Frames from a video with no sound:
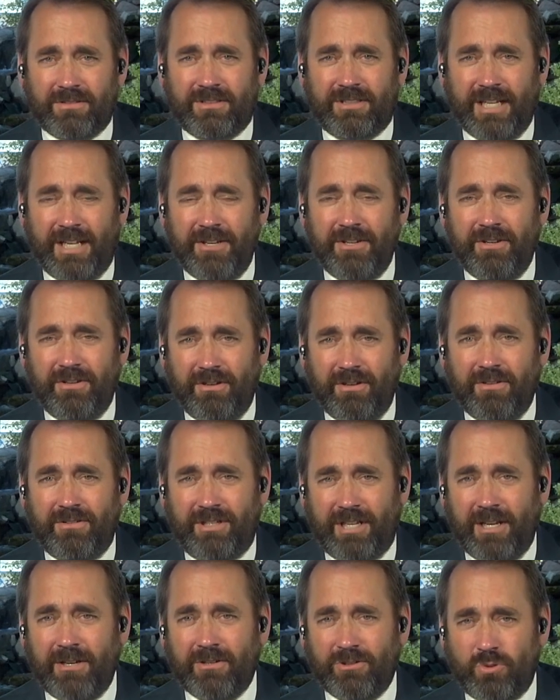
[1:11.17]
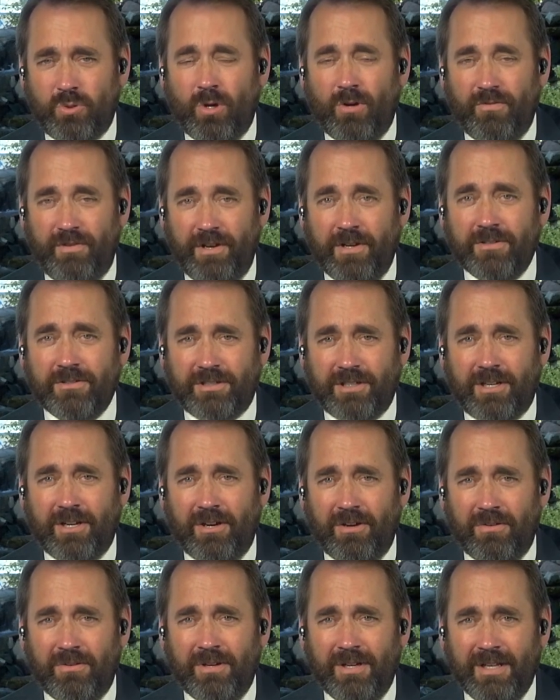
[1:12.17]
10, 10 or 12 years
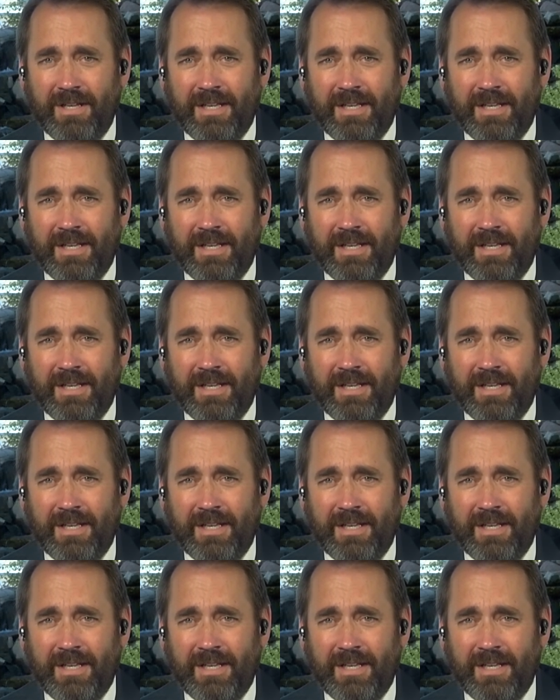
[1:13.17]
ago